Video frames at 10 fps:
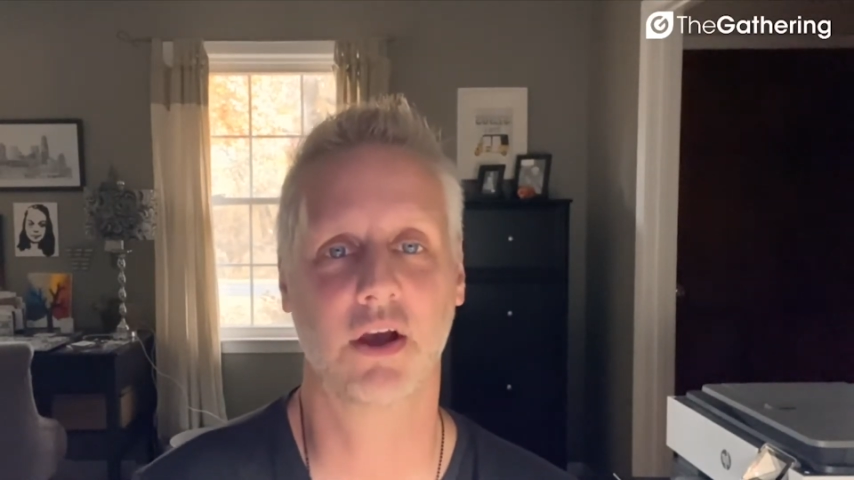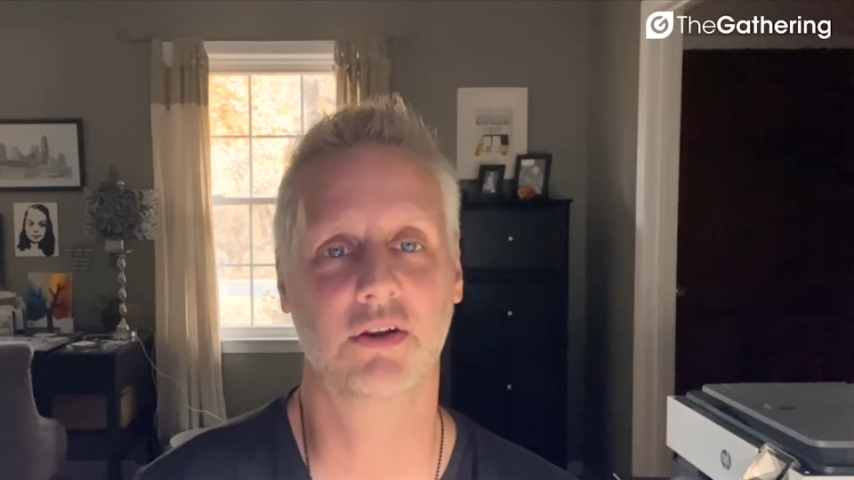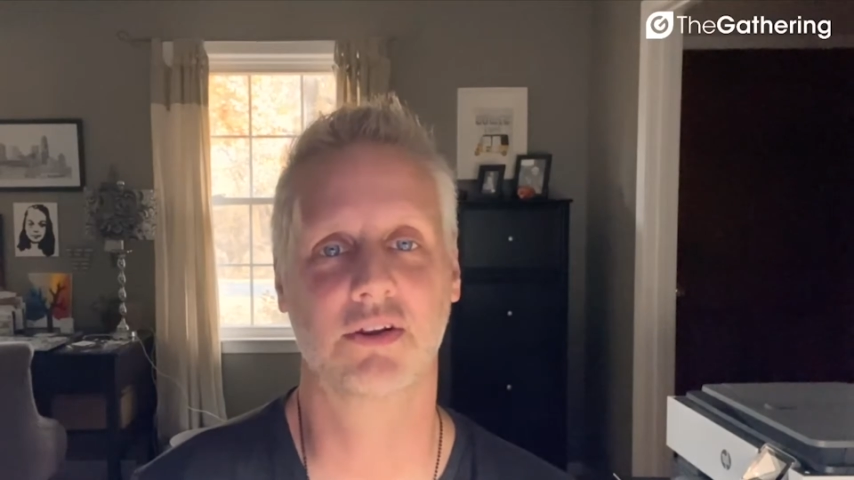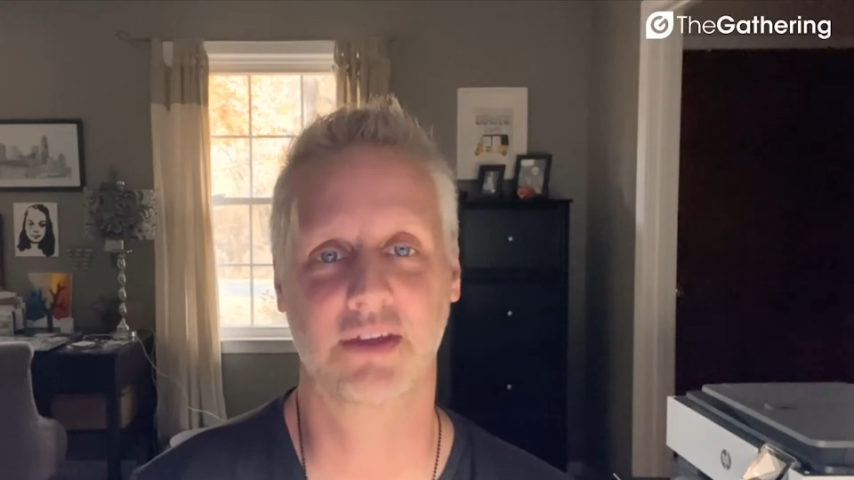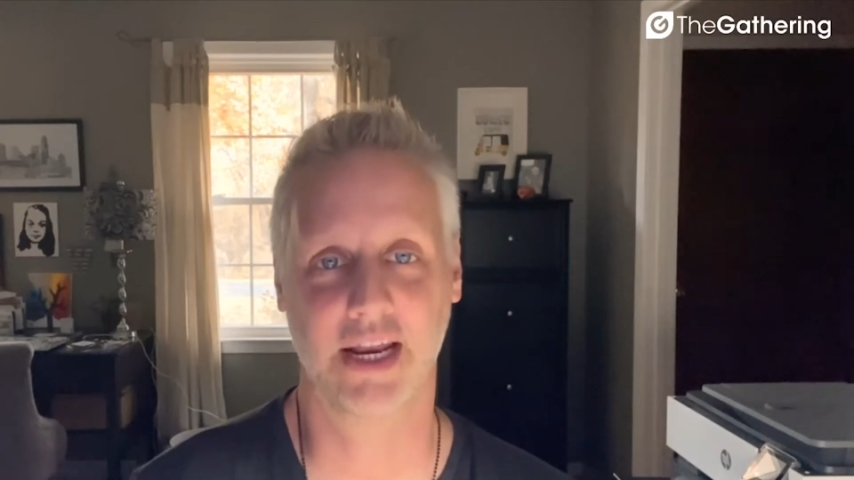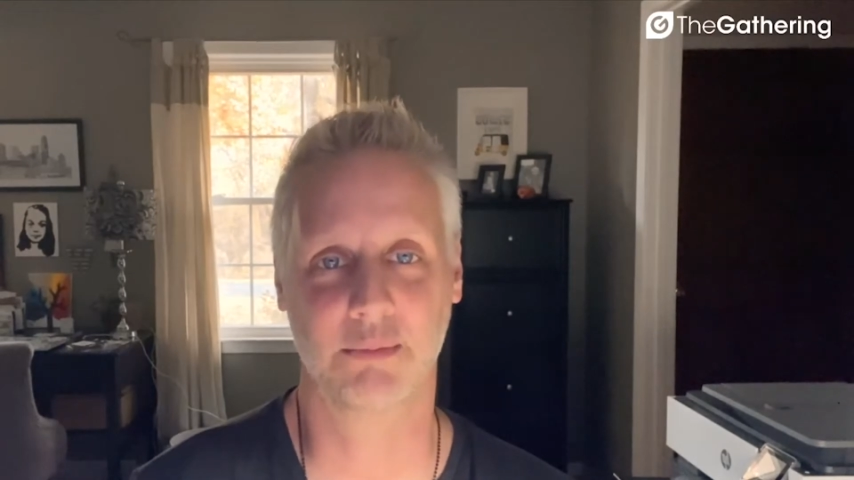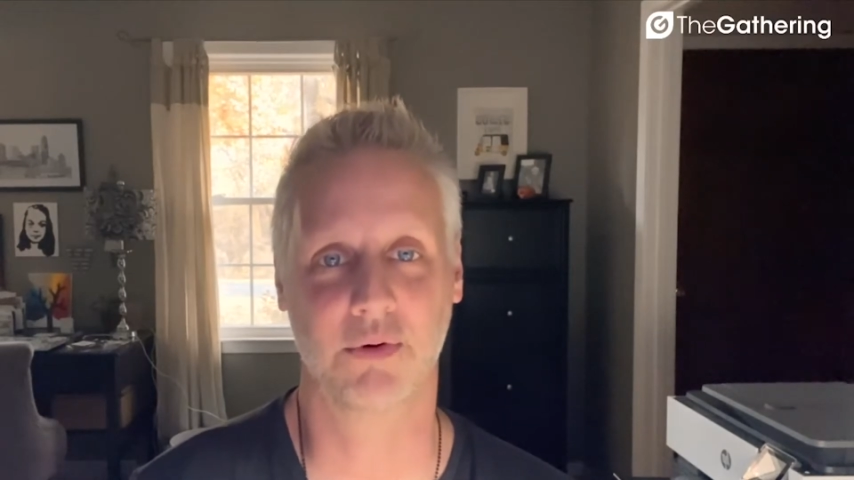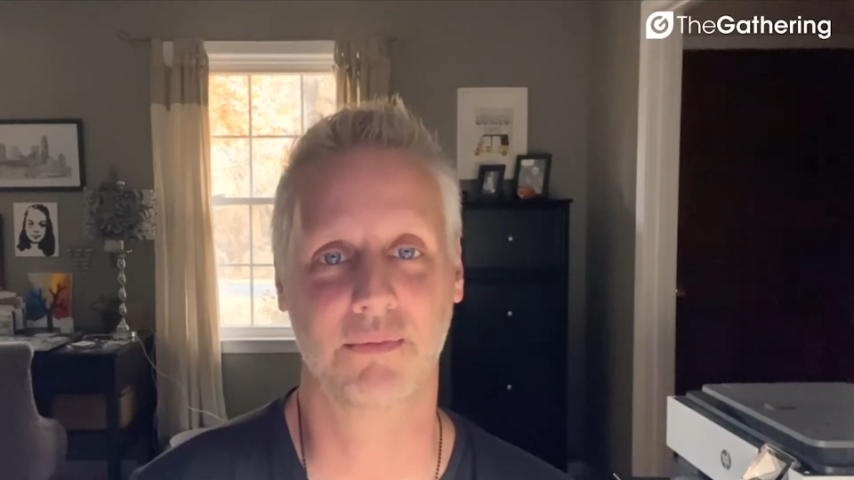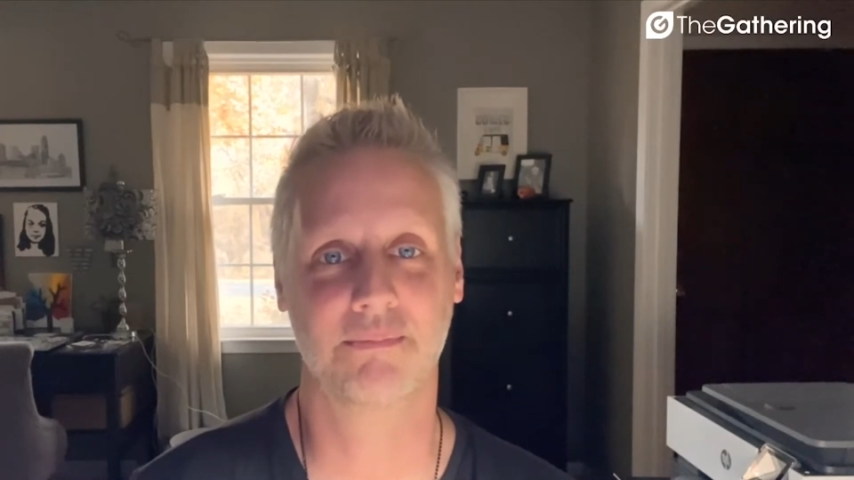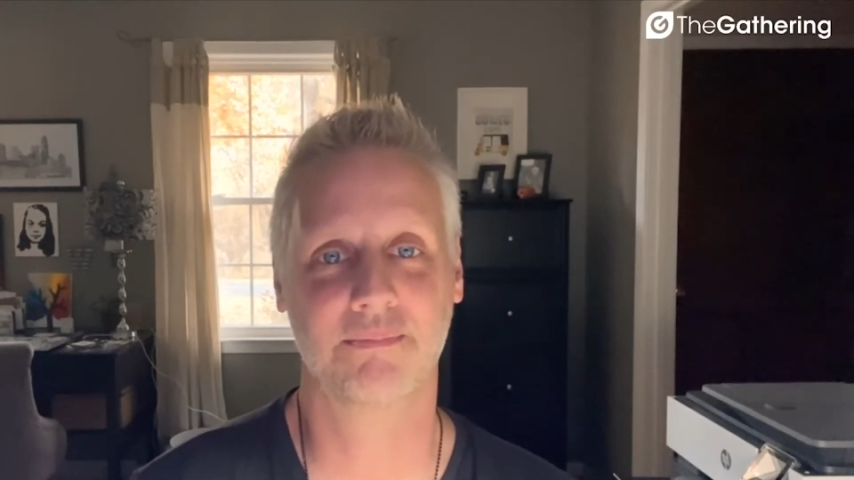
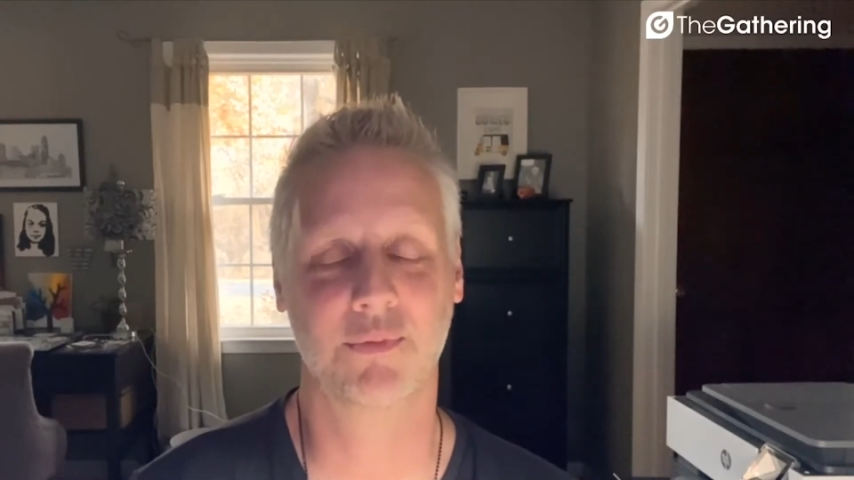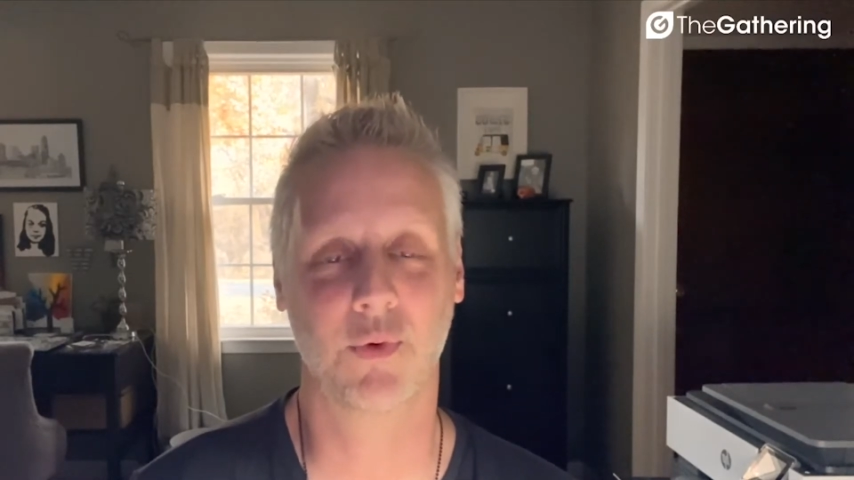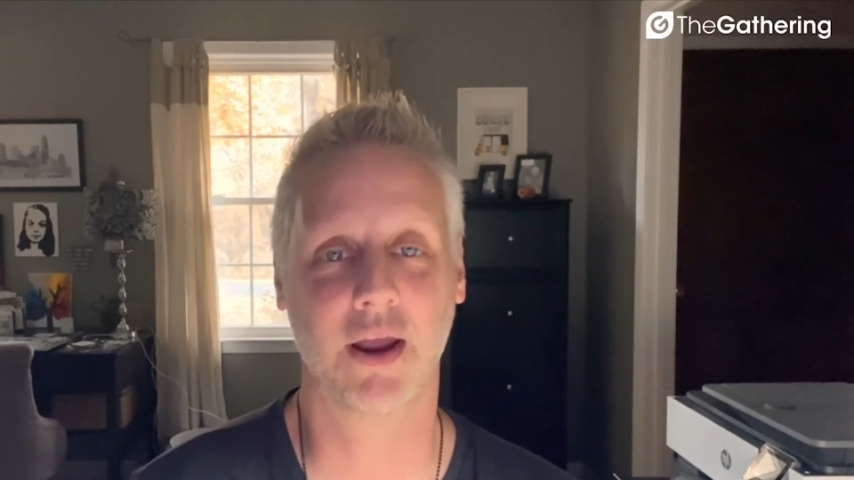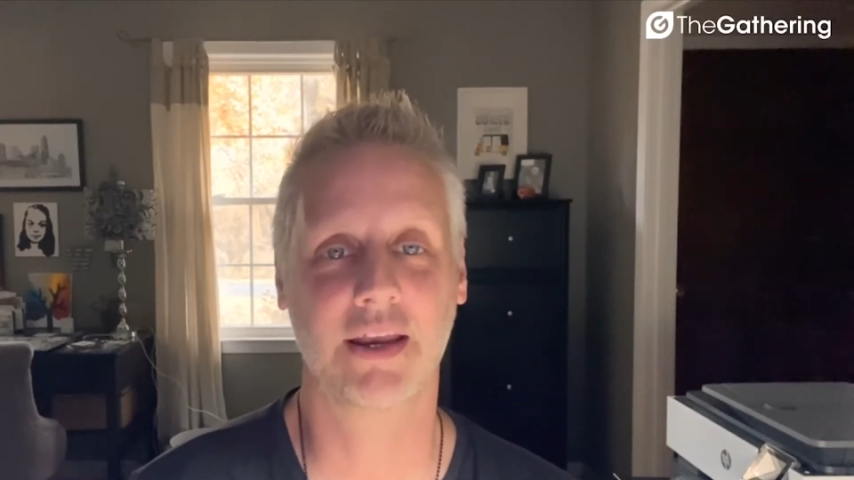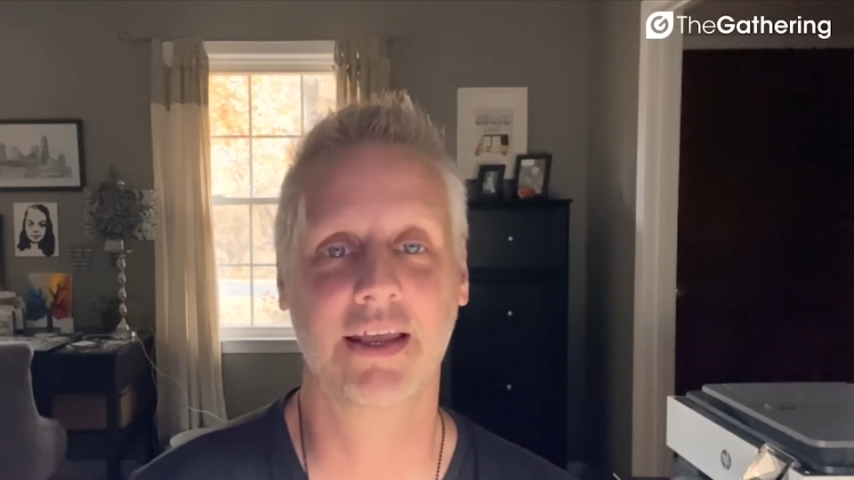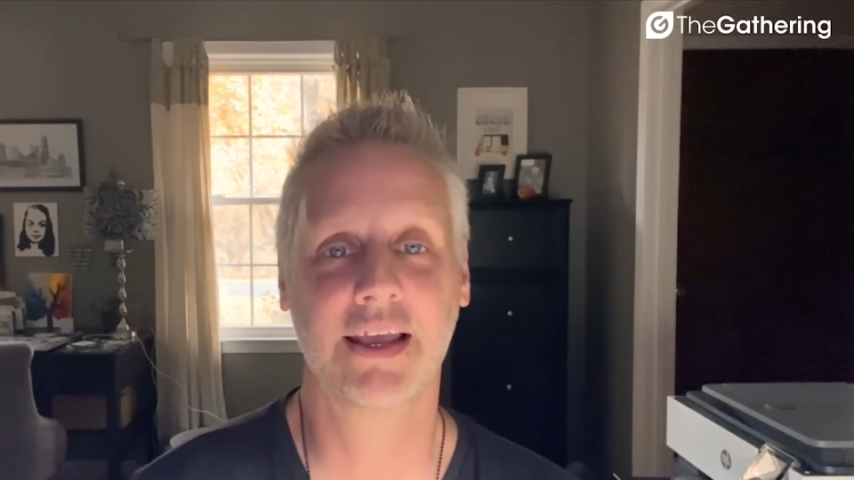uncontainable, right?